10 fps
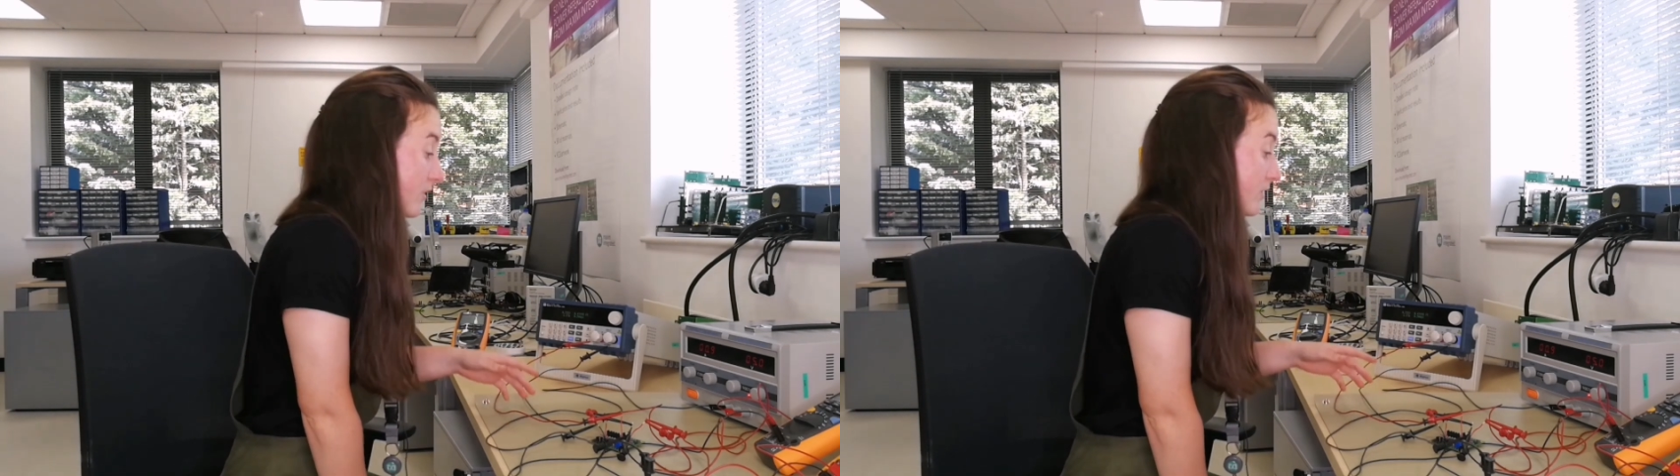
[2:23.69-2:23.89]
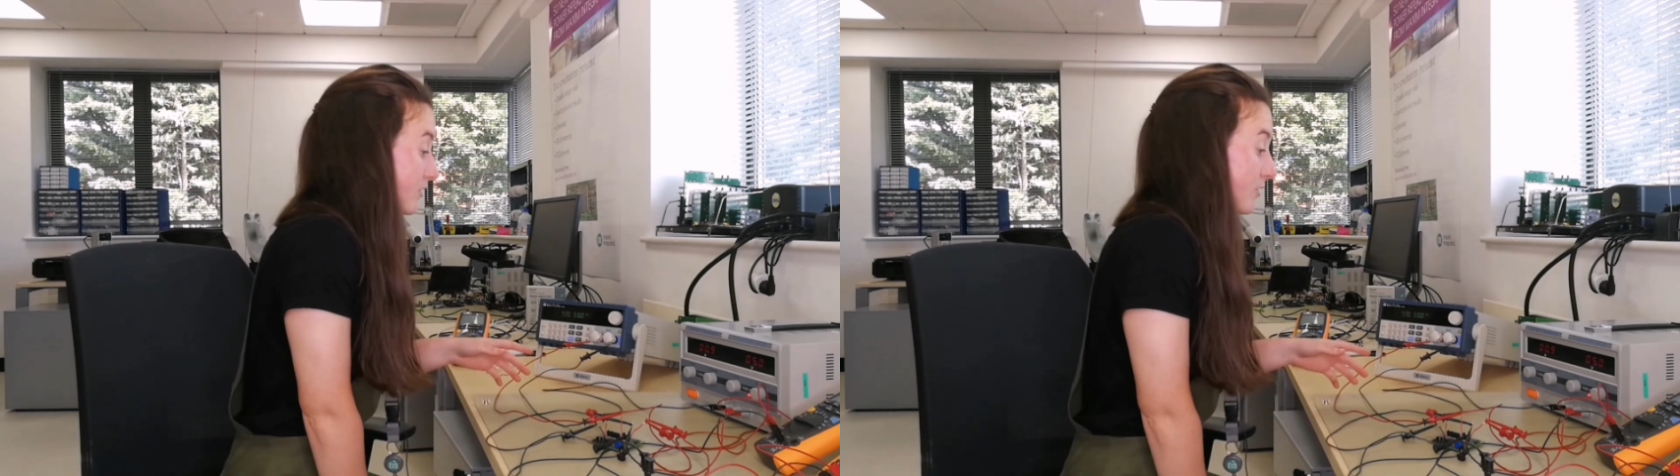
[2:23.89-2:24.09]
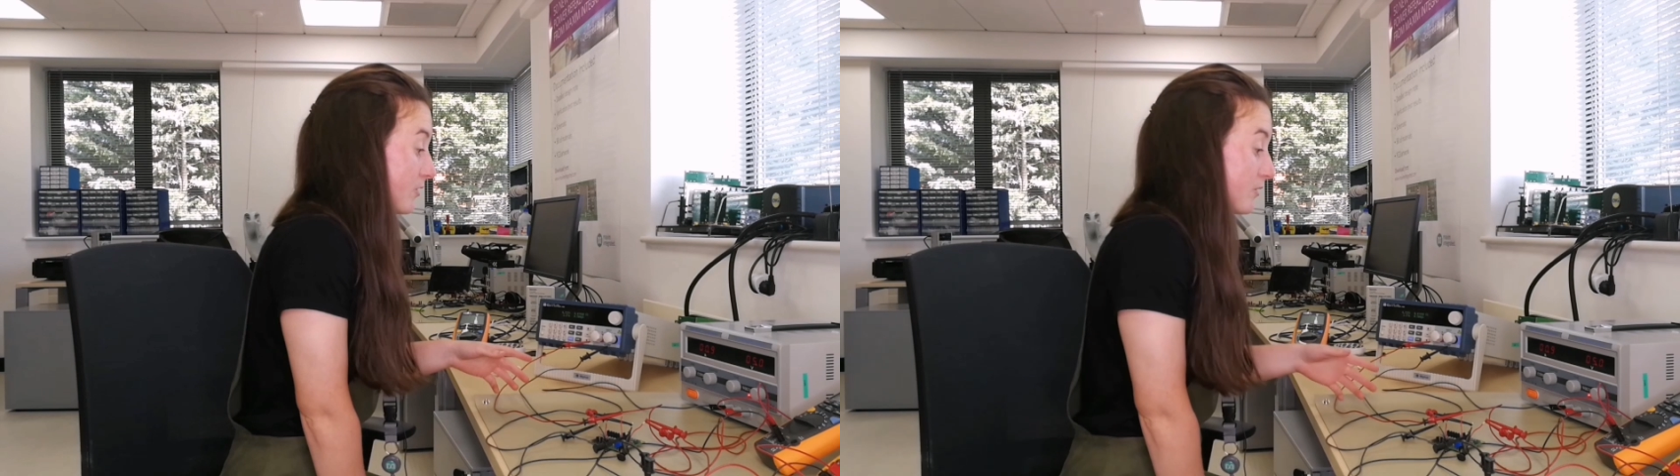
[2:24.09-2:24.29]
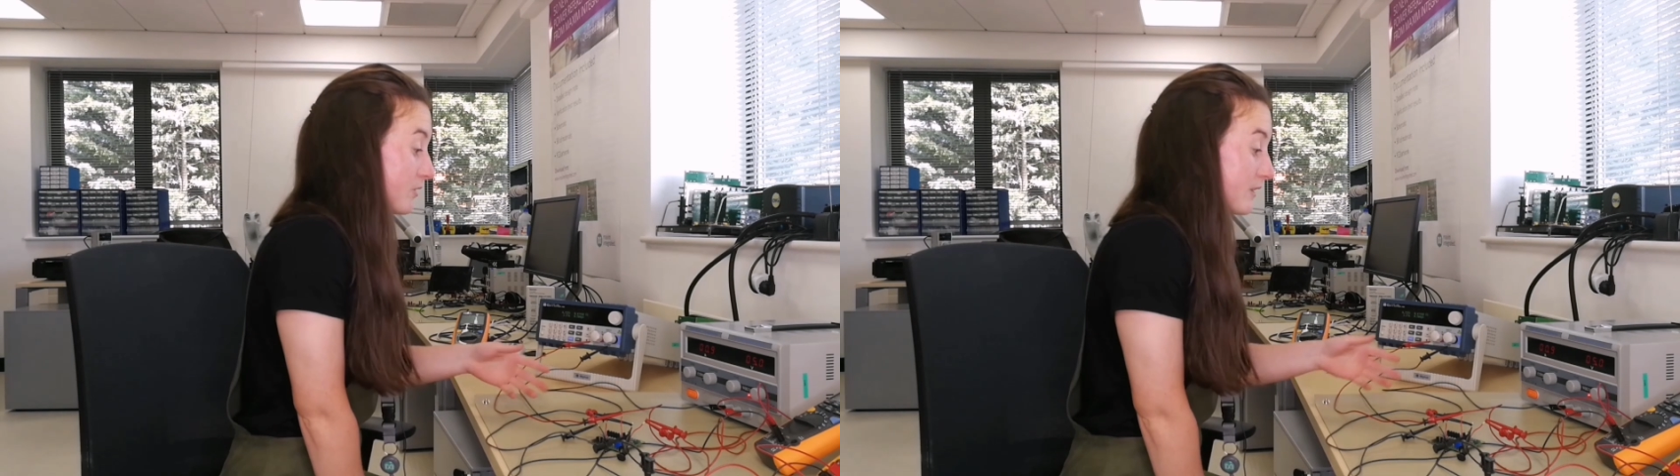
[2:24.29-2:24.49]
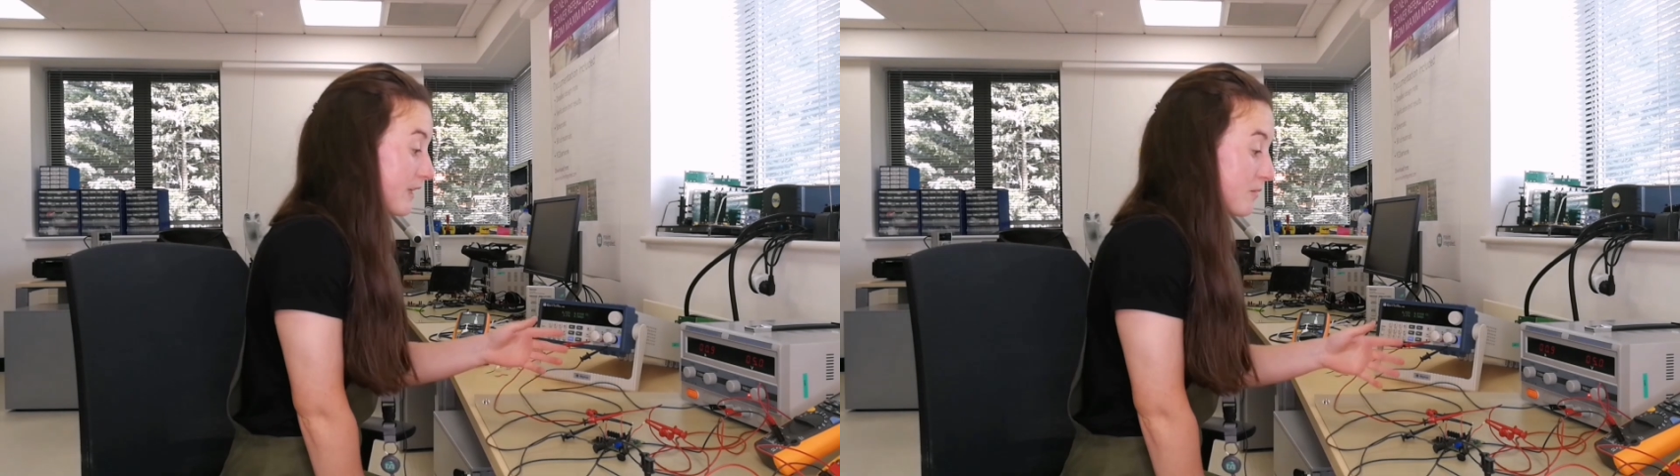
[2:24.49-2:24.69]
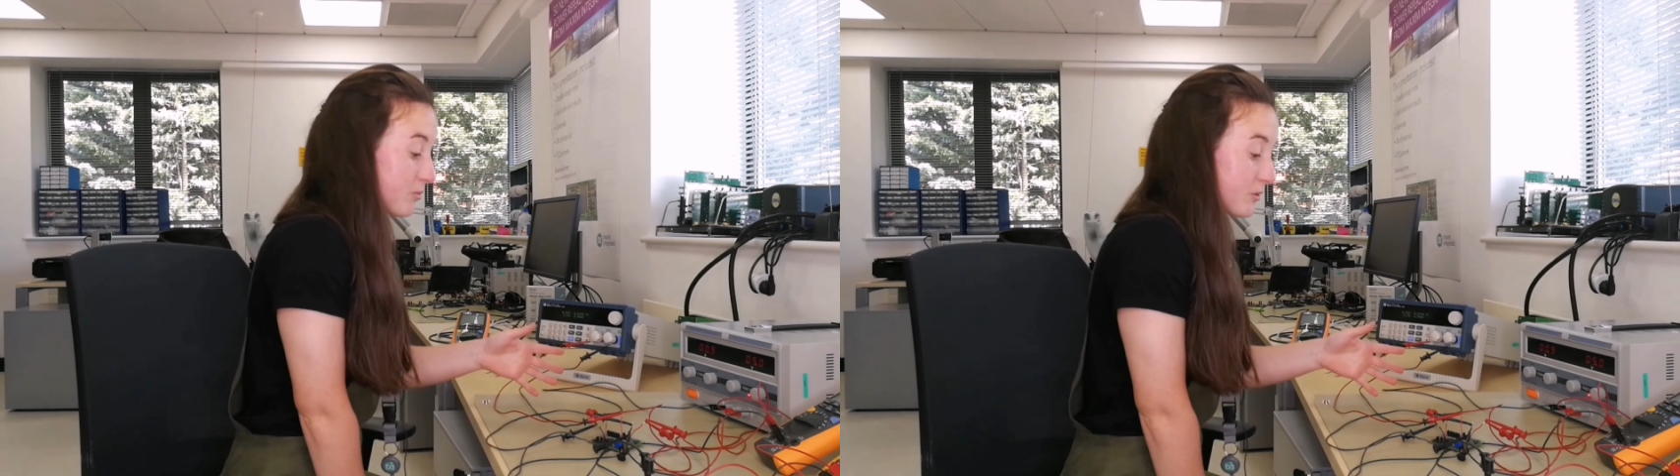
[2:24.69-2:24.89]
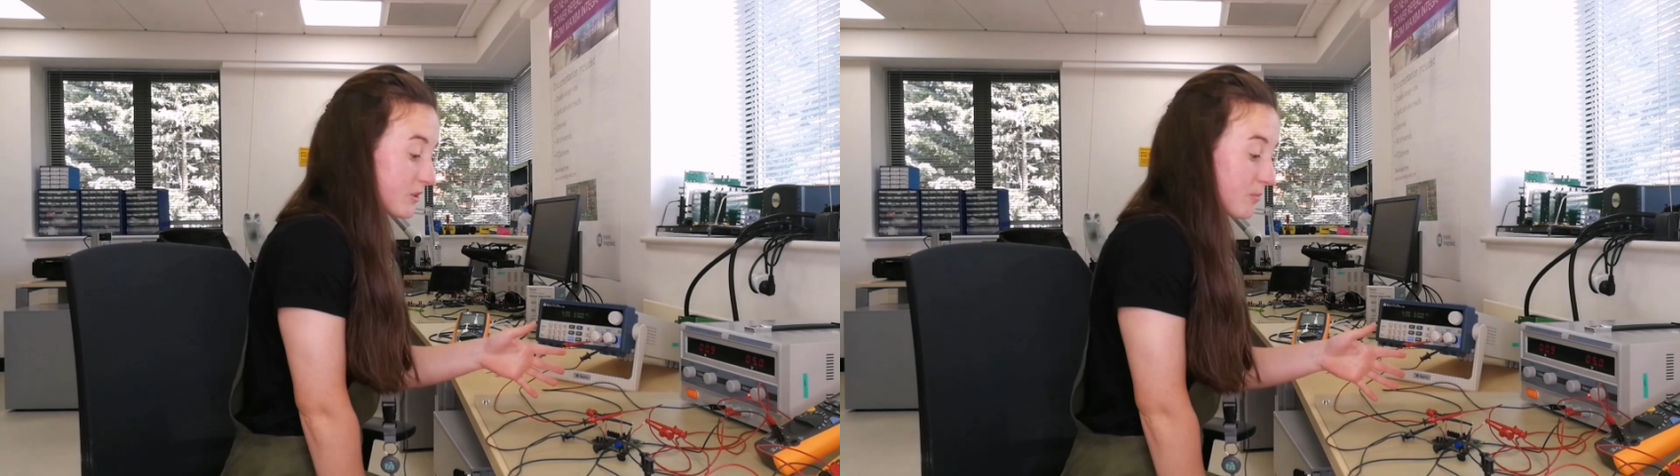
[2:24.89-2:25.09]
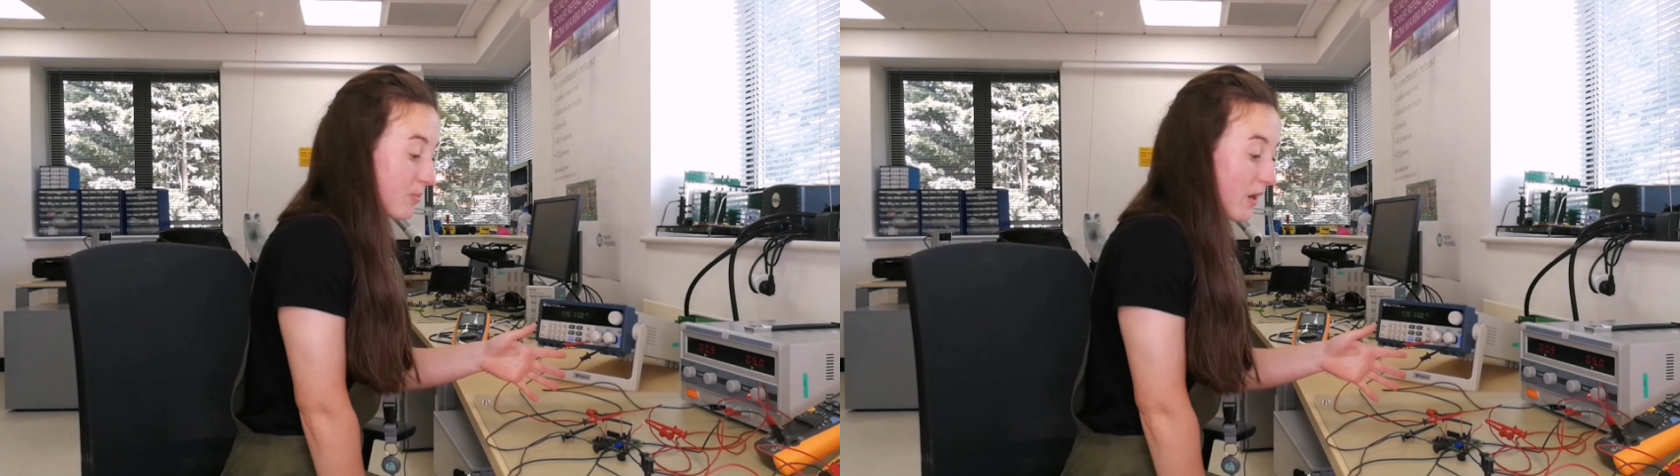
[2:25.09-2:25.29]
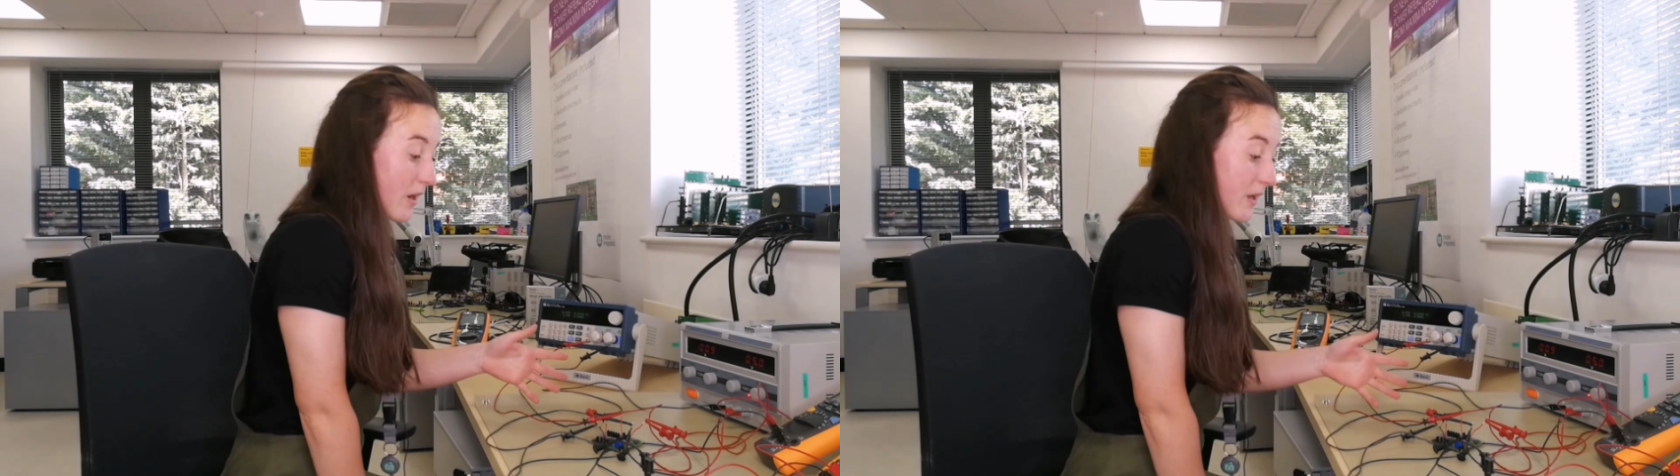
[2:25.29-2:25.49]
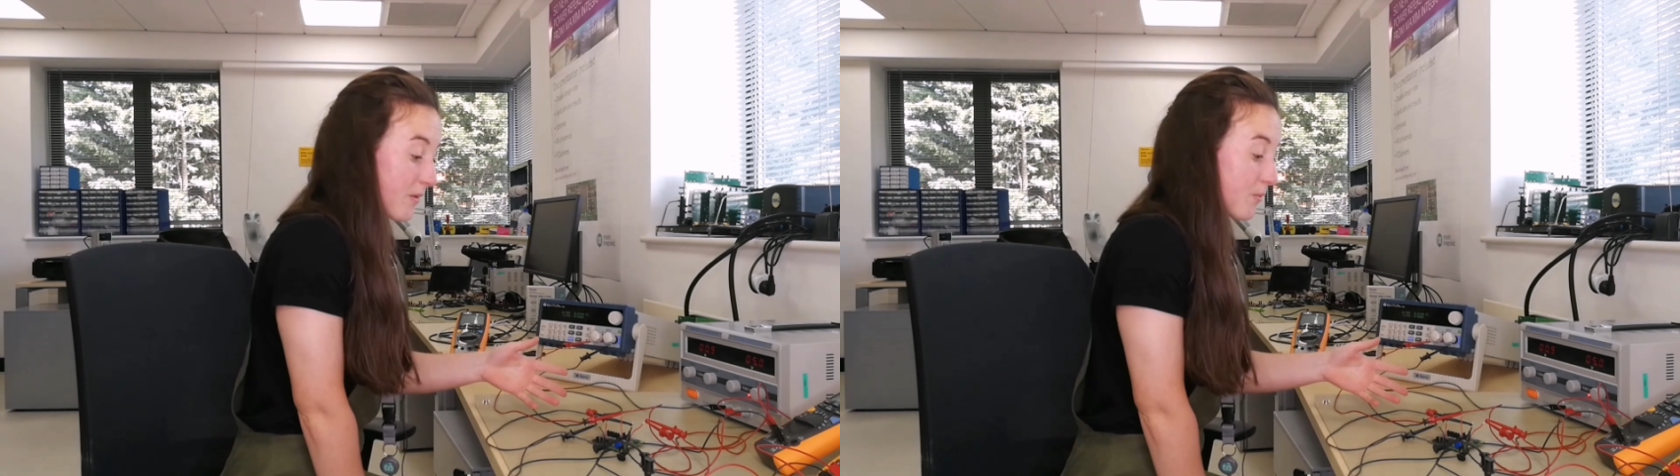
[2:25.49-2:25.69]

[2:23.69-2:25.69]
So the input supply